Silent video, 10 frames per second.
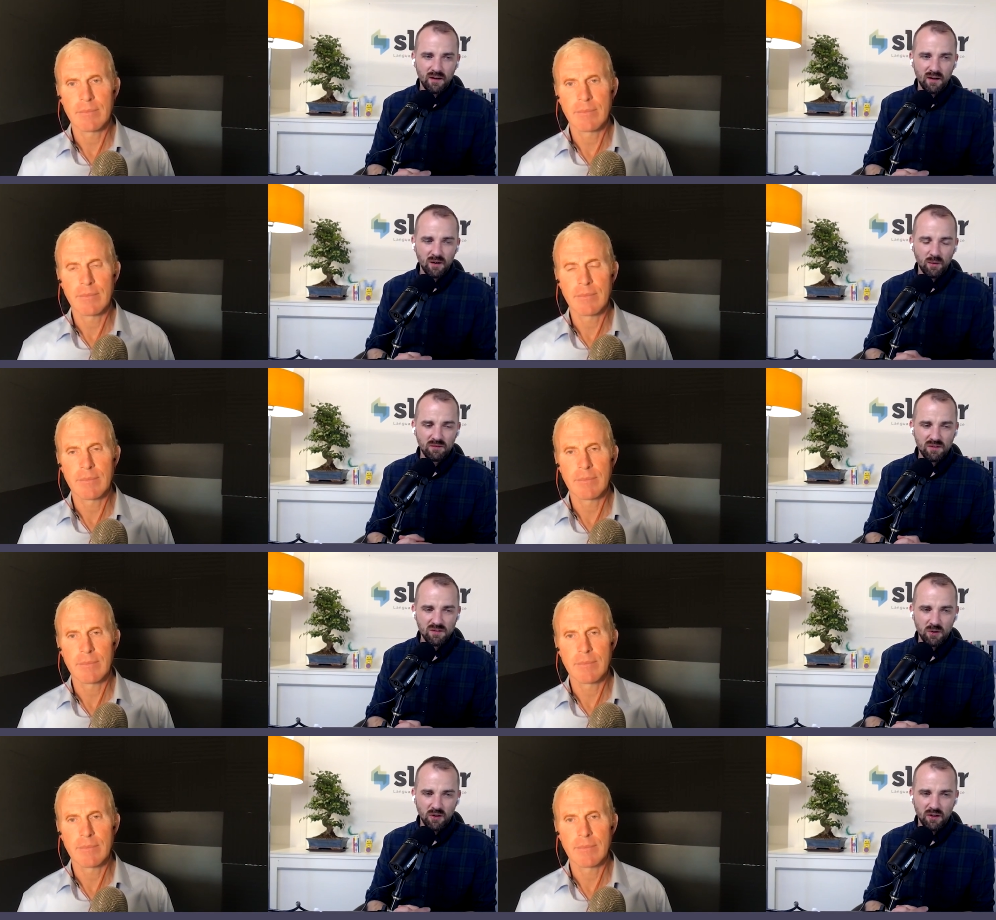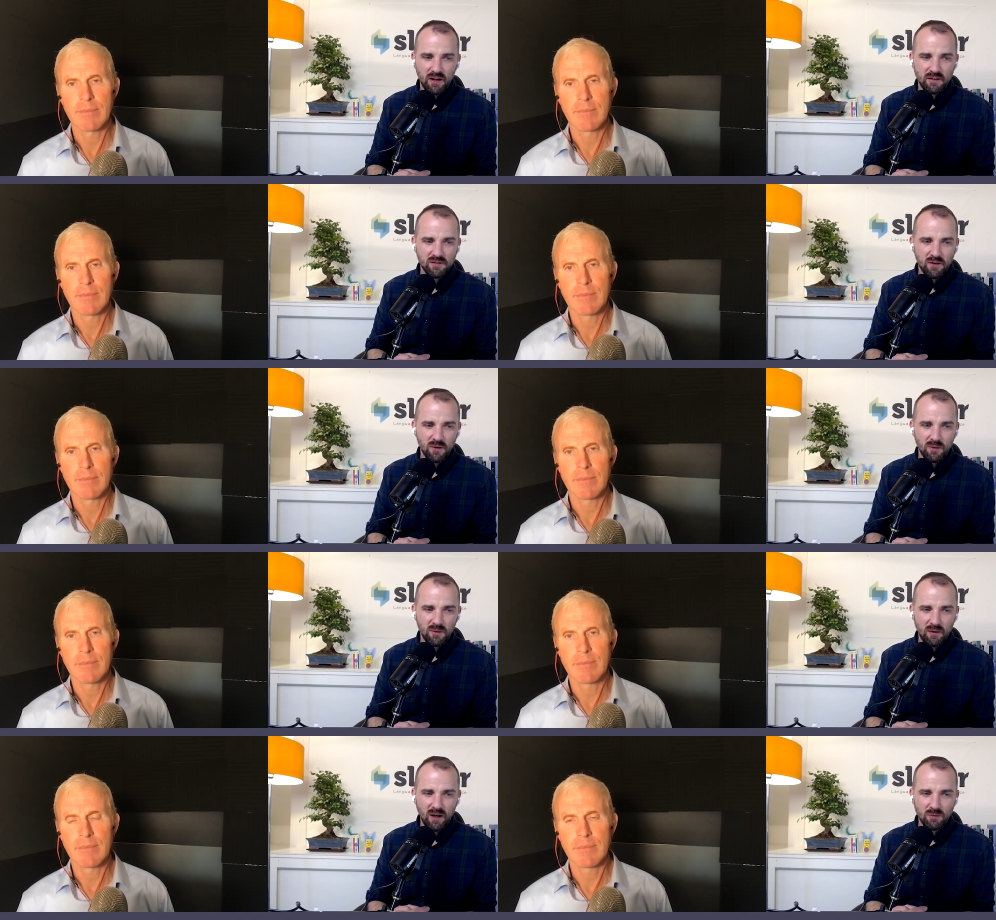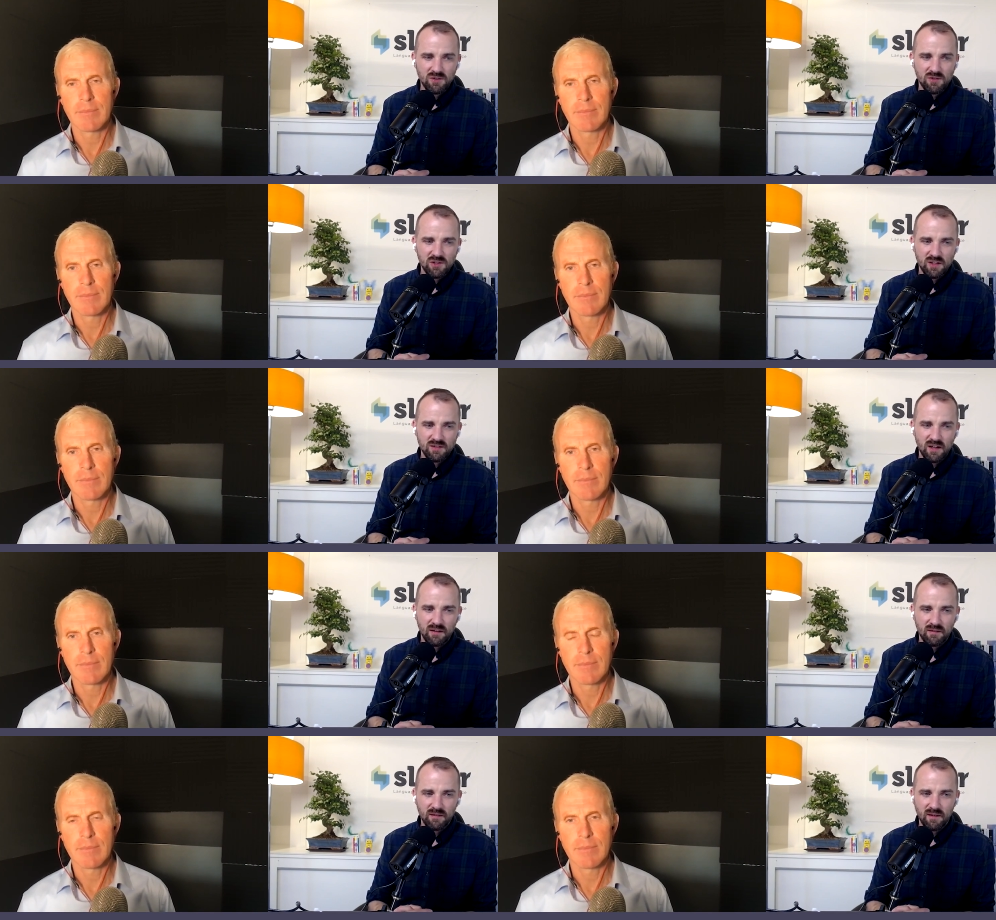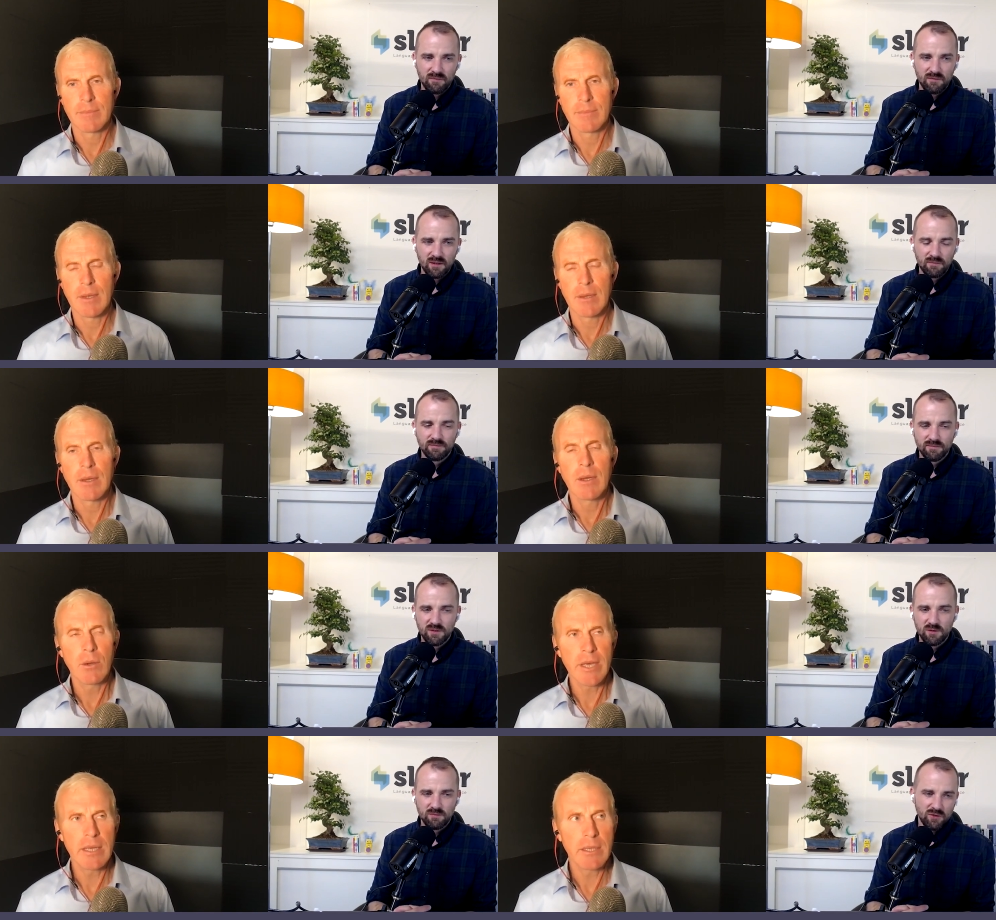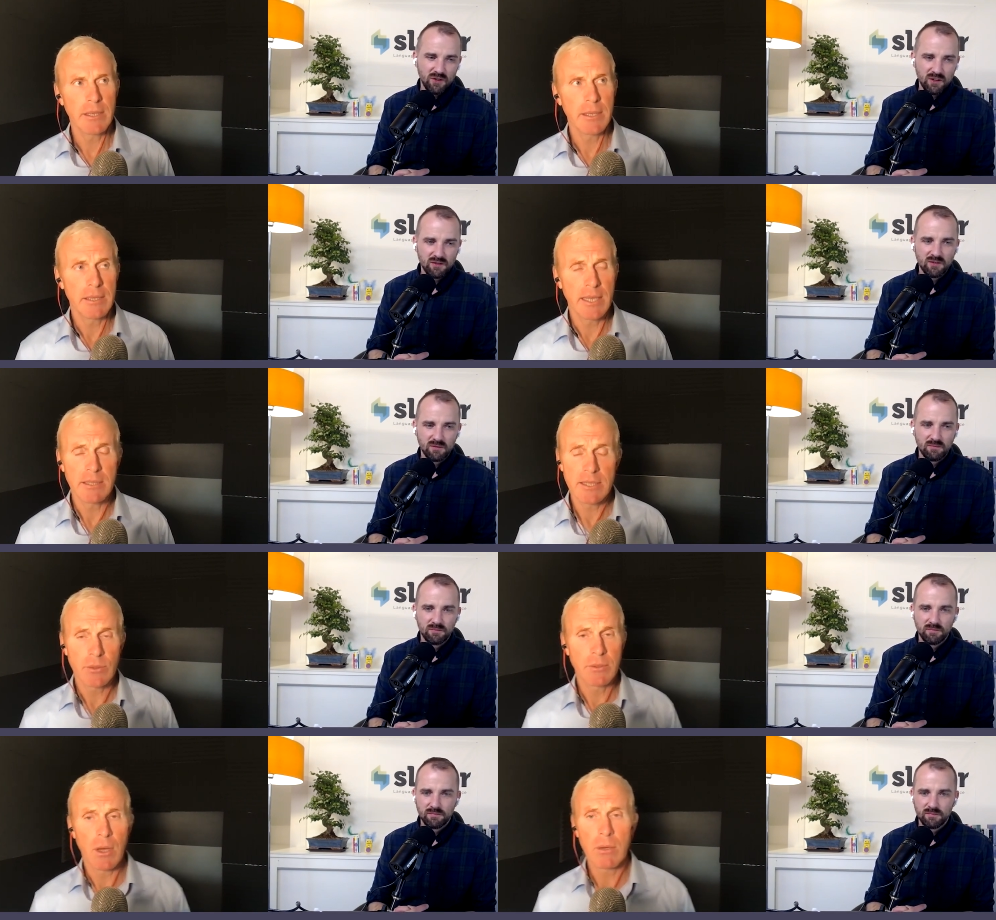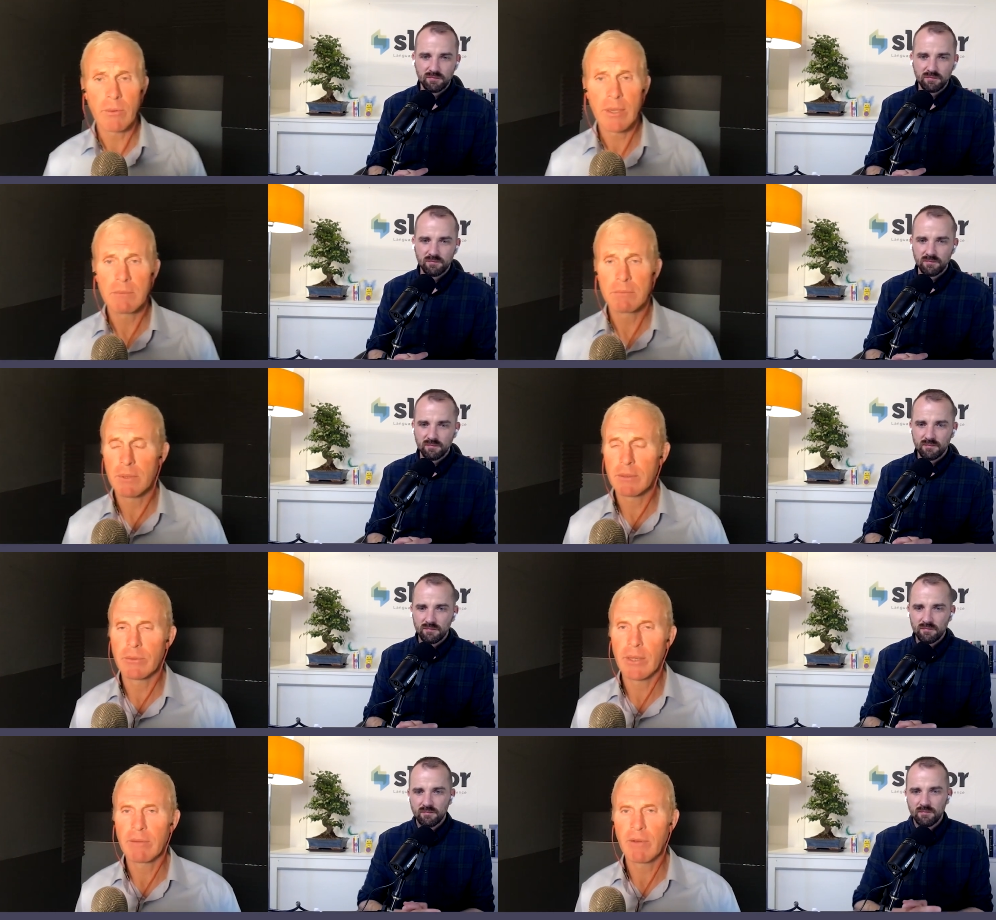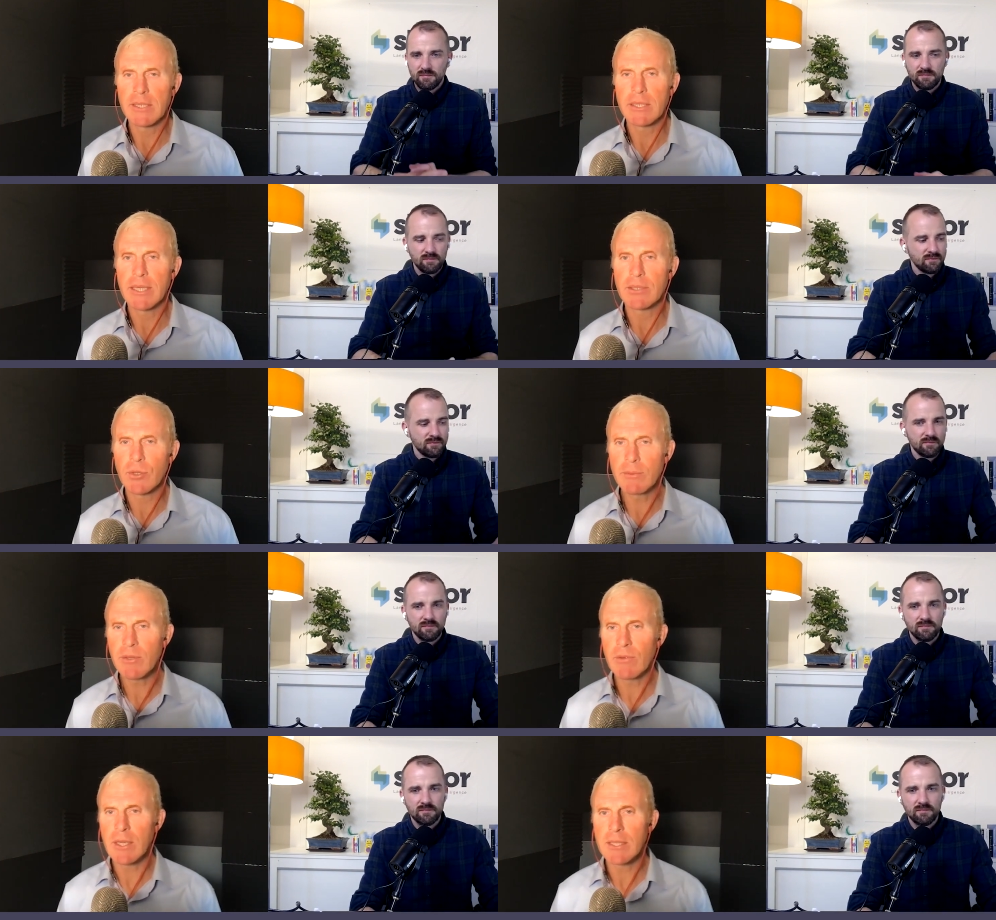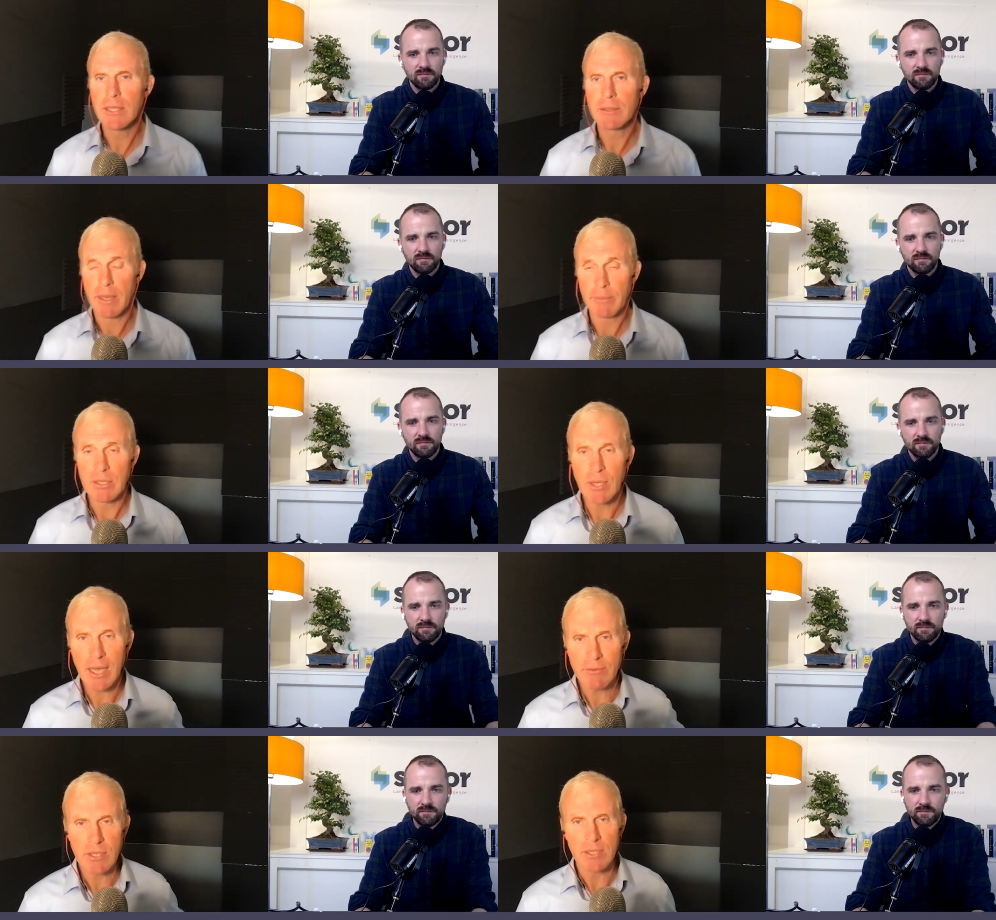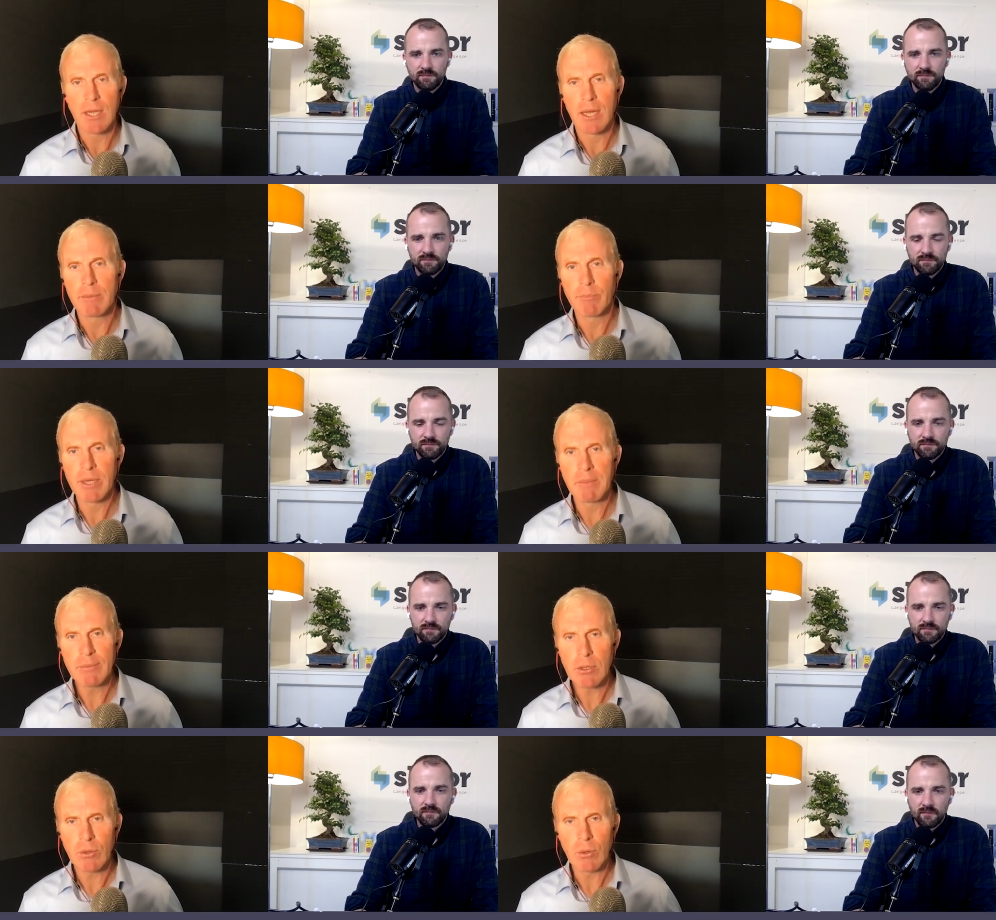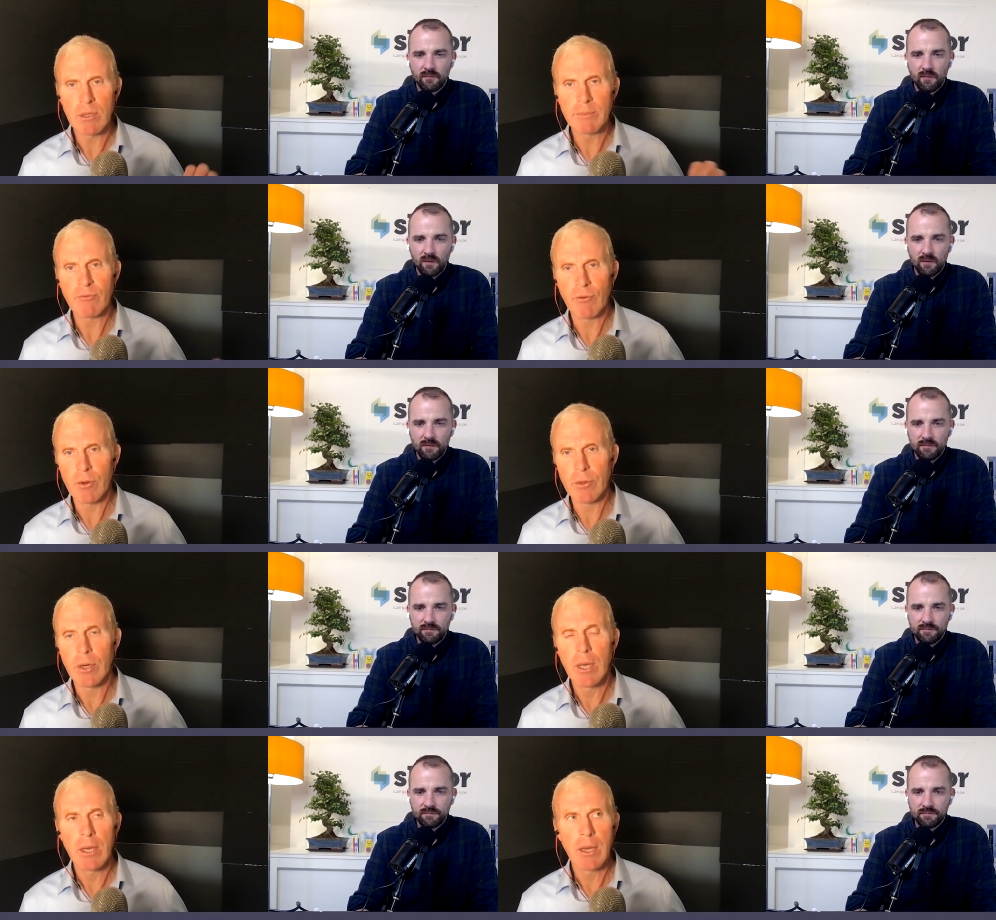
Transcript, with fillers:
Speaker 1: uh, quite visible online. So I, I would suggest that. Uh, okay. And, and that, that, that's all great.
Speaker 2: Great advice. In terms of LinkedIn, I mean, you kind of touched on it, but maybe you can go a little bit farther.